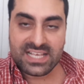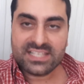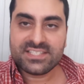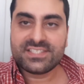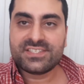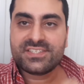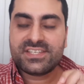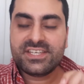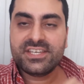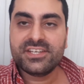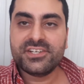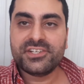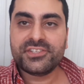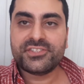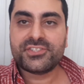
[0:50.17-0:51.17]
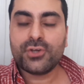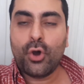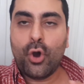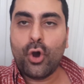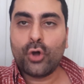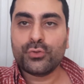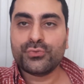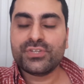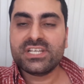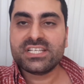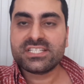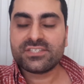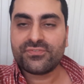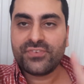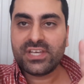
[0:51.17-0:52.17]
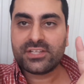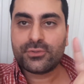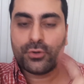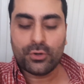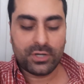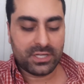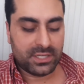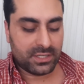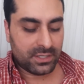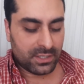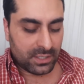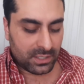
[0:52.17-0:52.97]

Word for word: sealed on this victory.